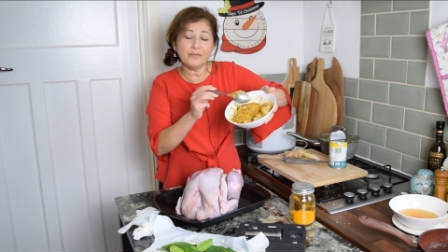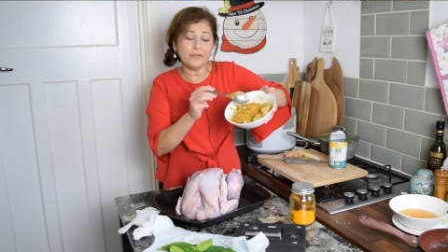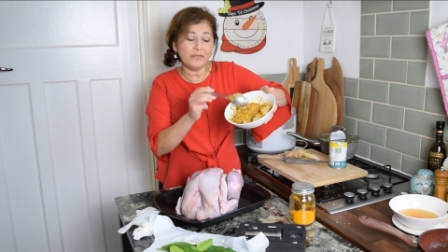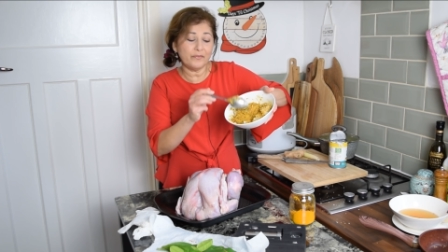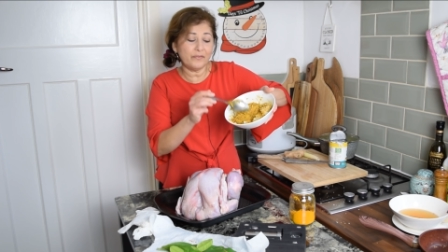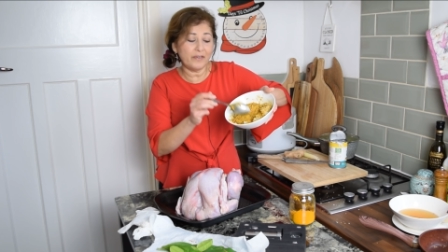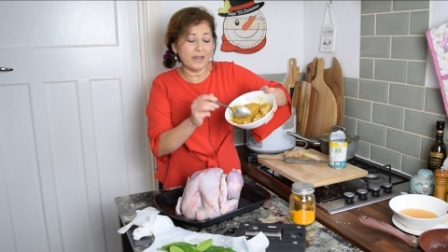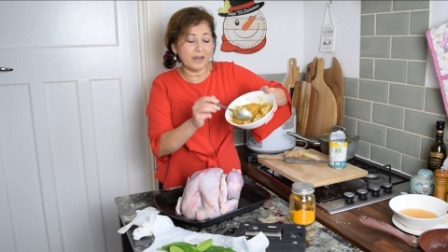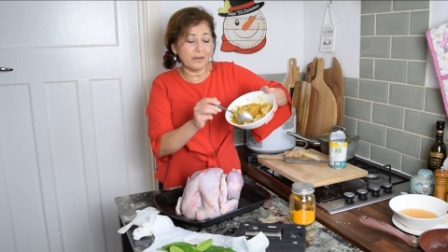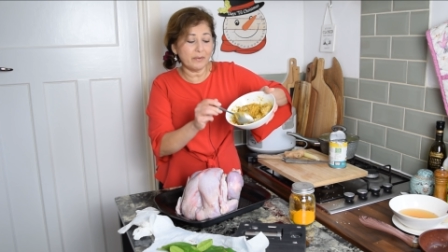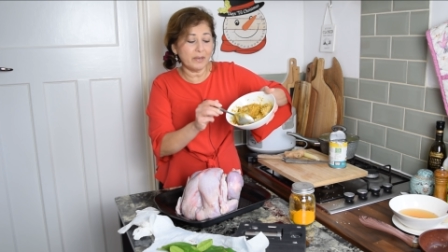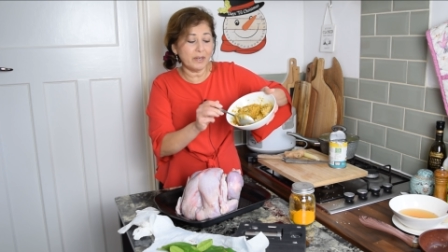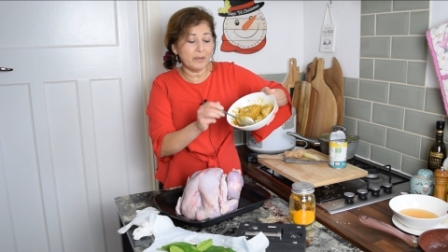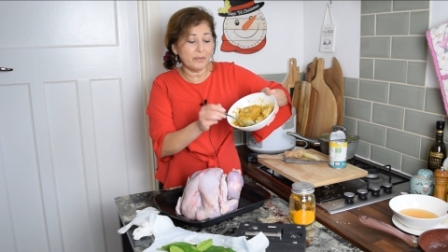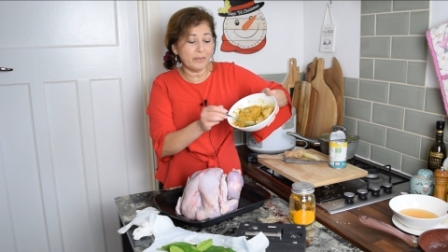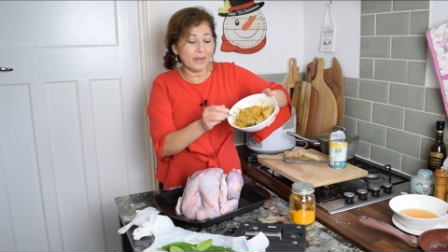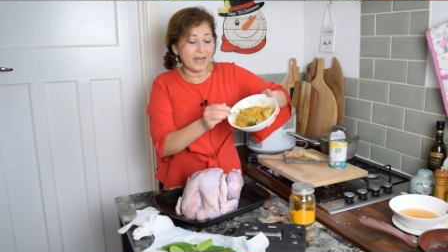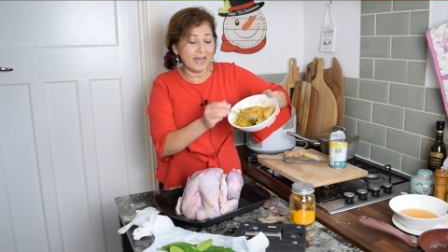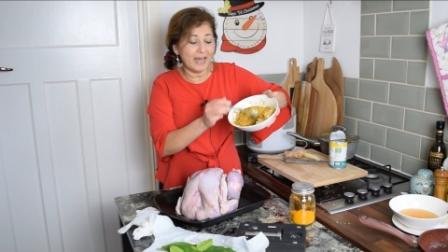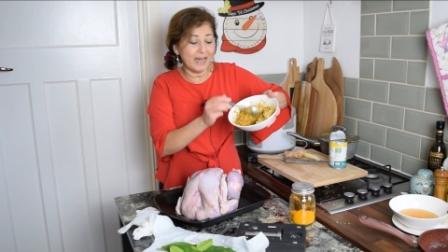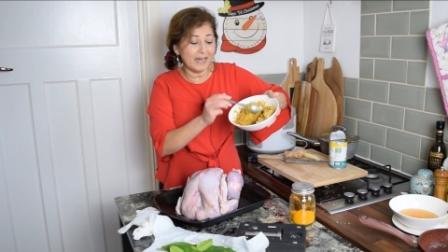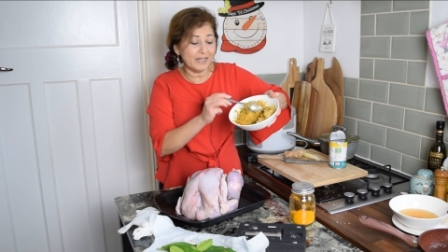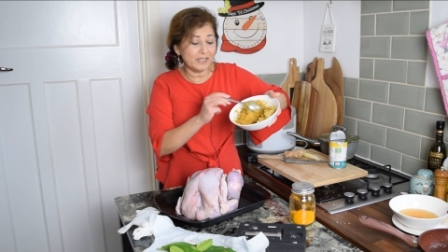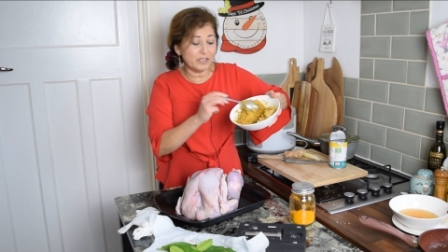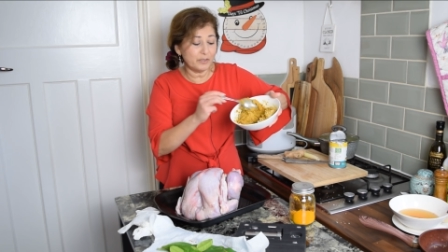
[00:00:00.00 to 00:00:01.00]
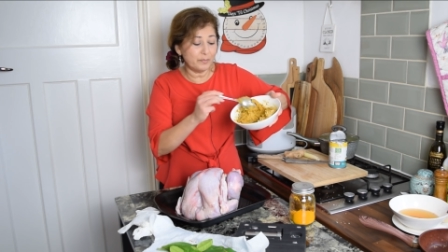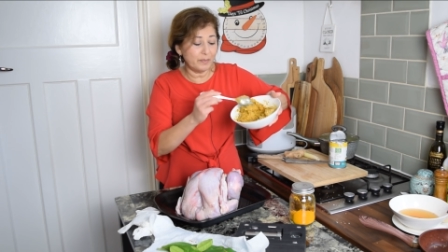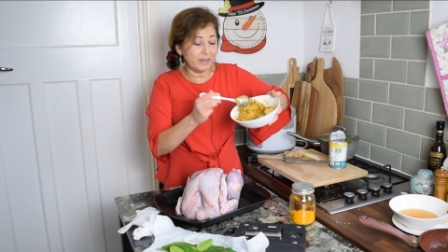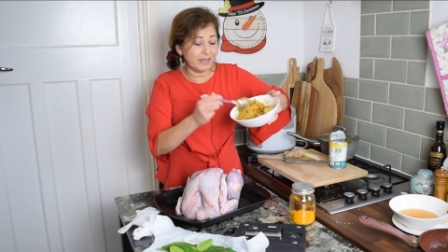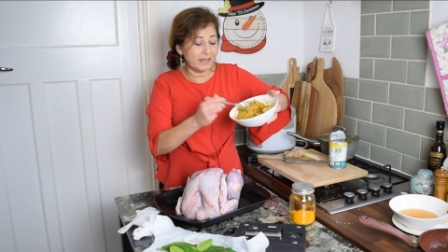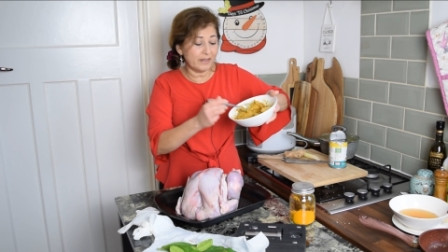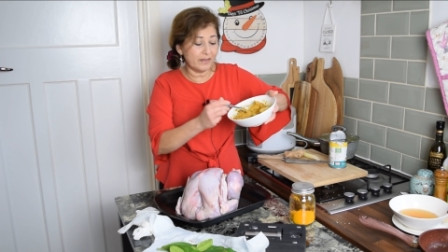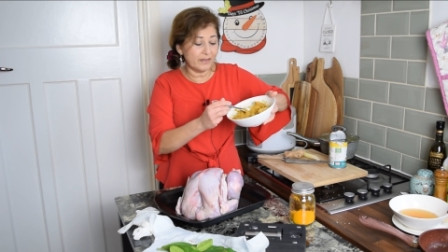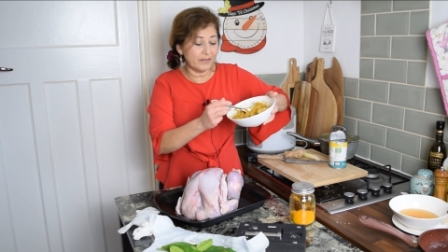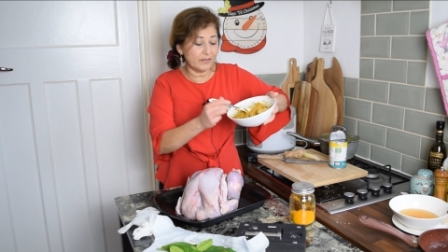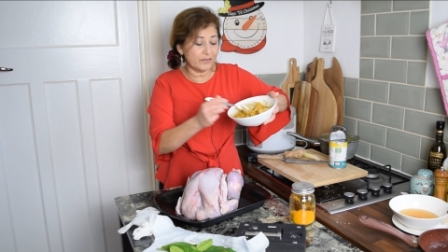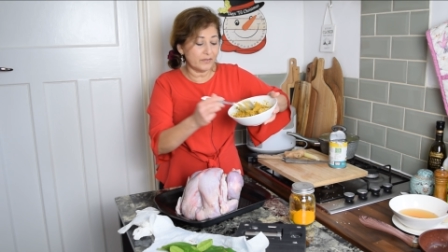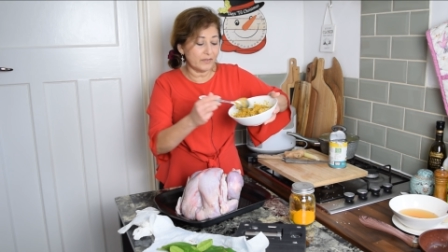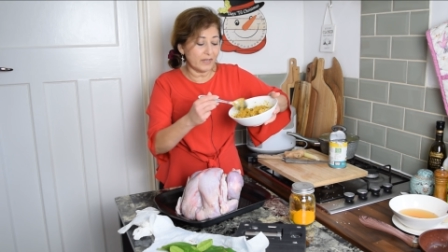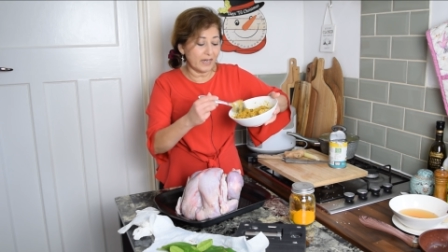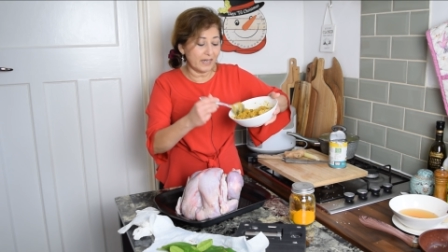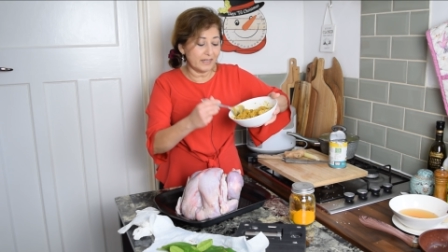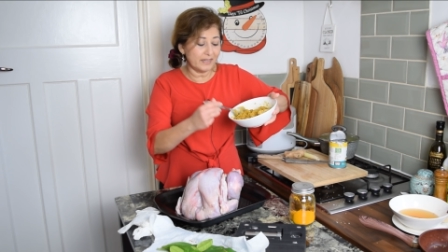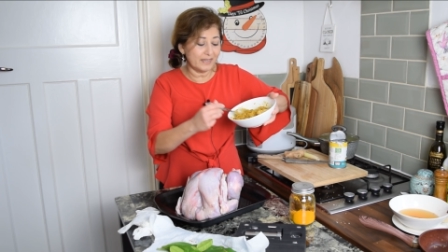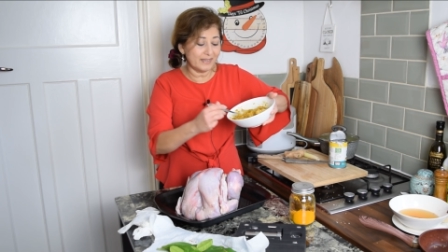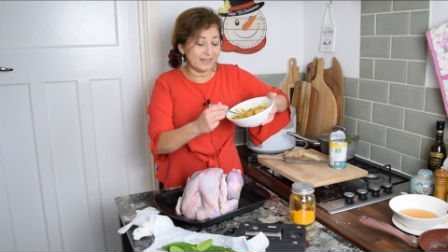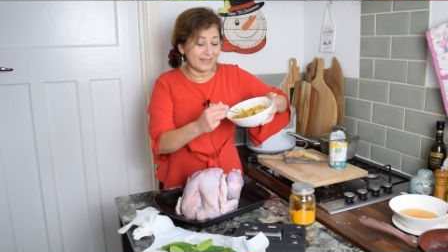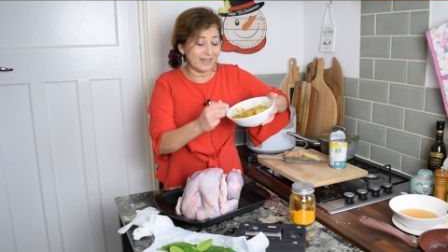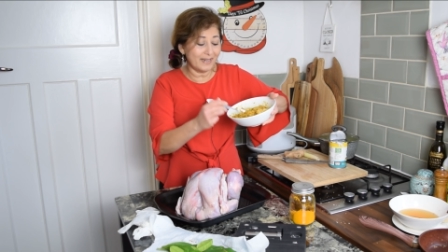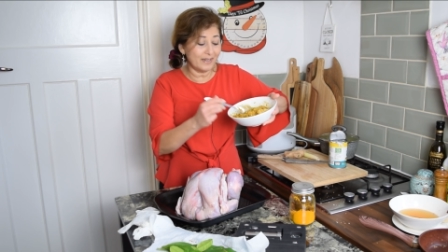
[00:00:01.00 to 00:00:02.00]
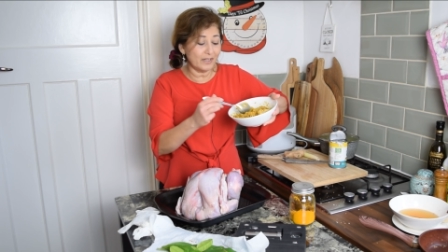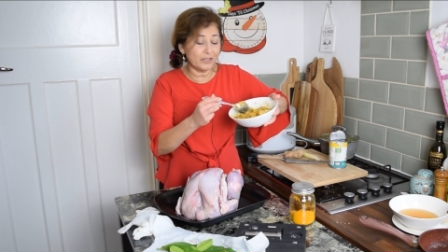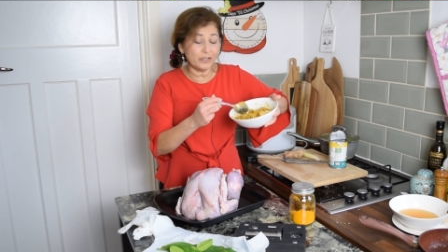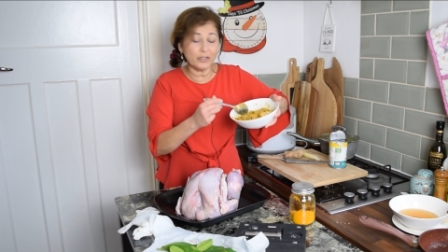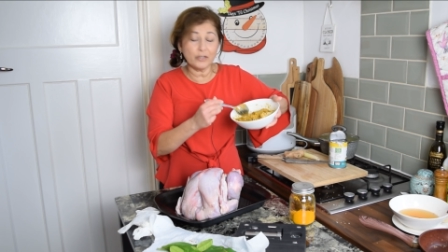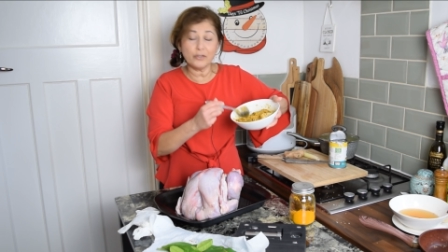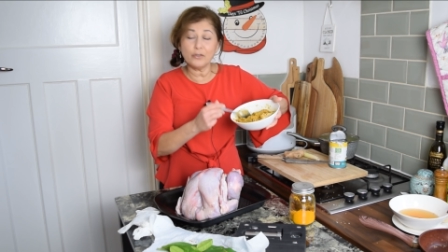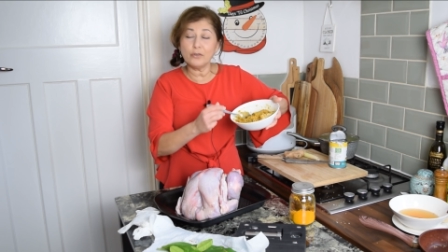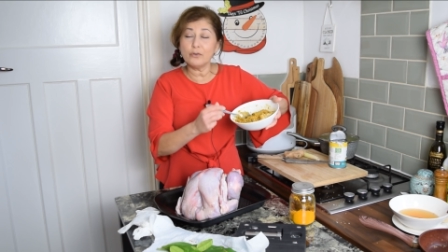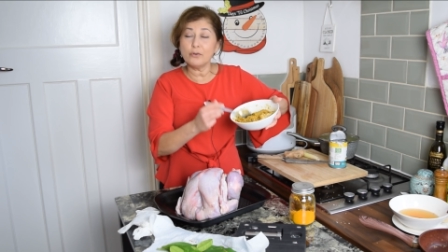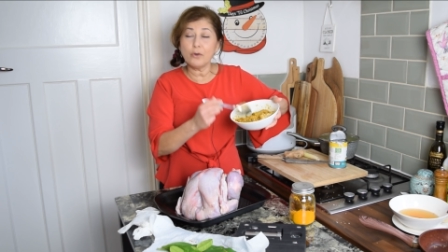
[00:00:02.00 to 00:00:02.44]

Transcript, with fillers: very red because I decided to